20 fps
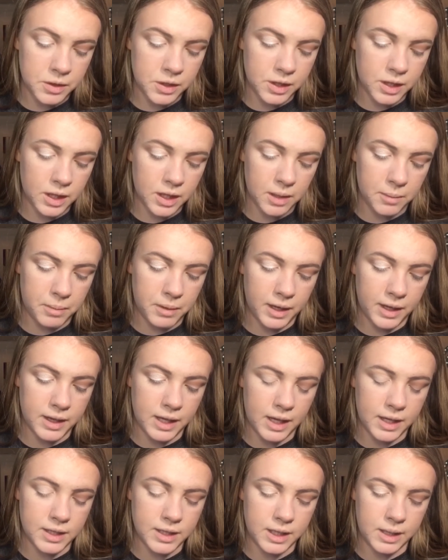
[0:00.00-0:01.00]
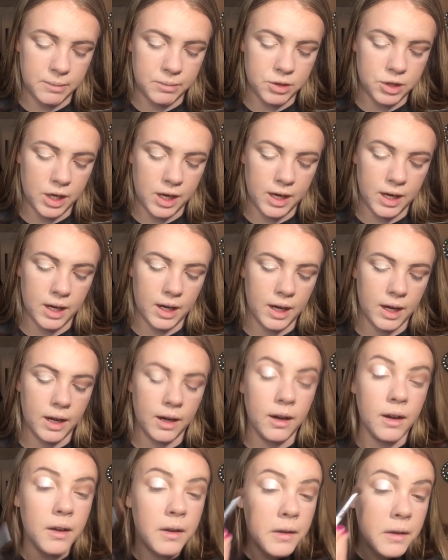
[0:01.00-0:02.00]
just gonna apply that deep shade
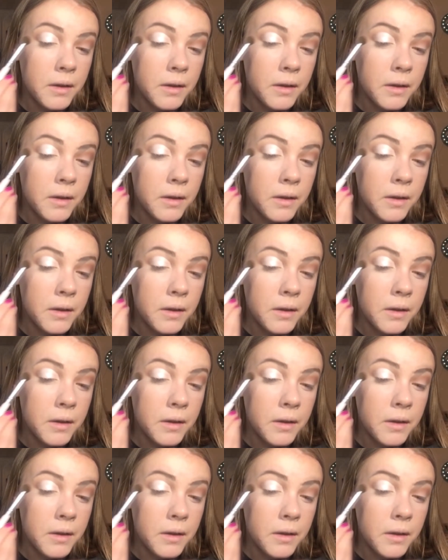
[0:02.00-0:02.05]
again,